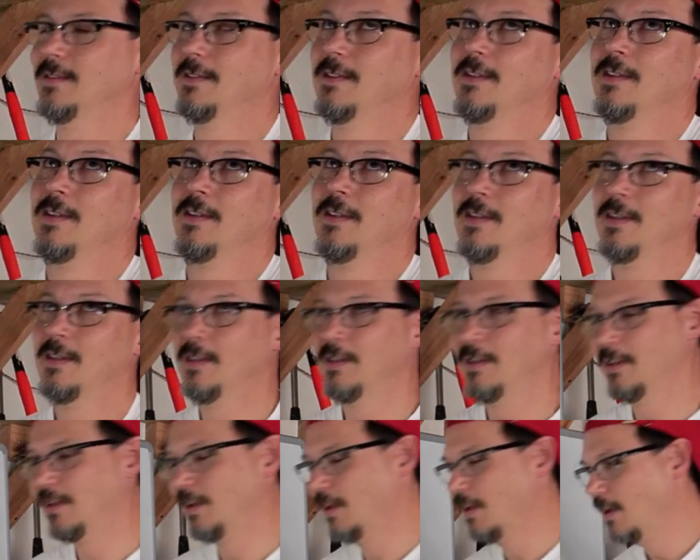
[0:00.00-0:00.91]
eh,
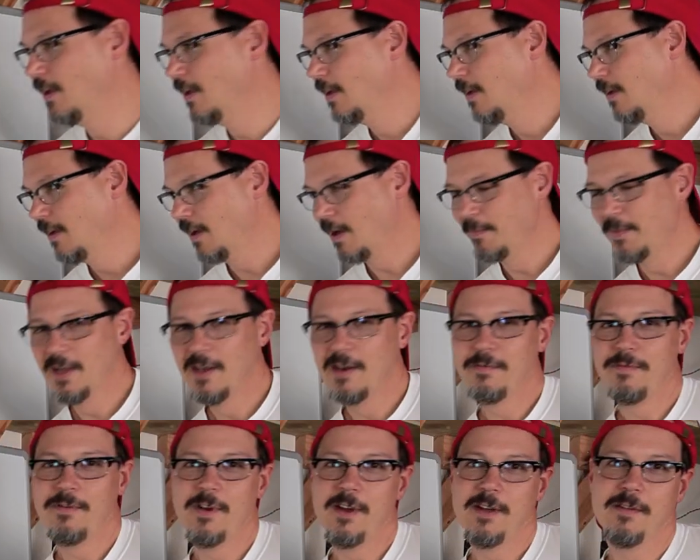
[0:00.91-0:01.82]
I'm not
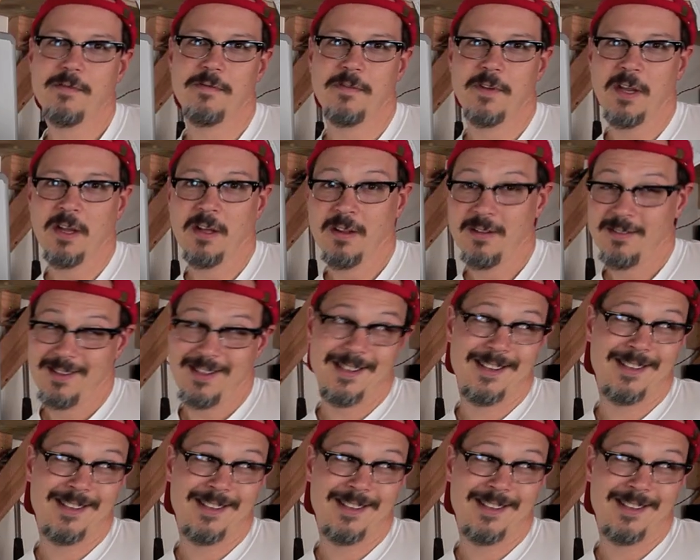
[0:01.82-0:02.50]
afraid to fail.